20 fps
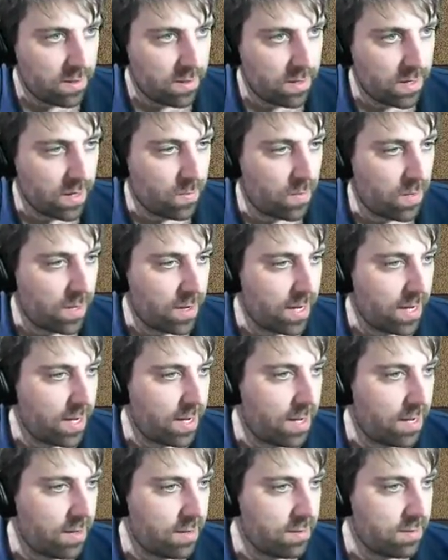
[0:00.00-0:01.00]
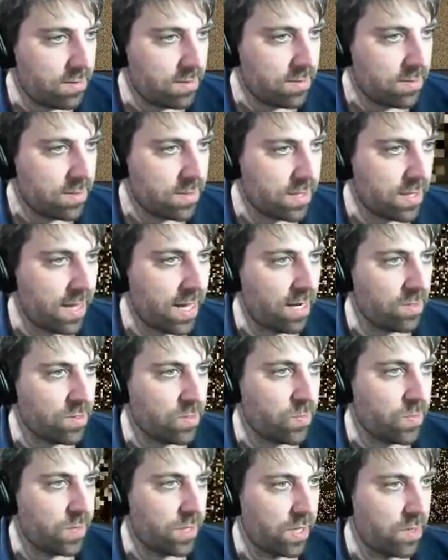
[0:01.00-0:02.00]
Yeah, wow. So that
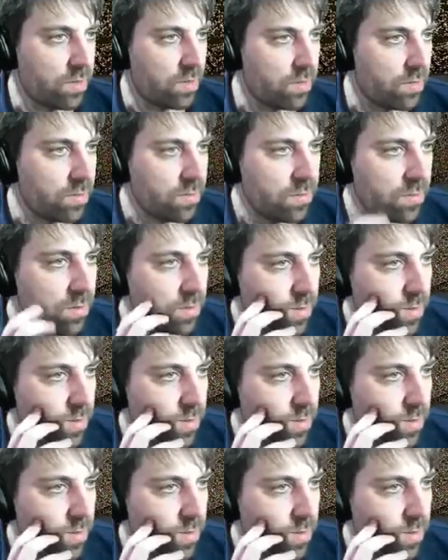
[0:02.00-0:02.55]
looks pretty cool.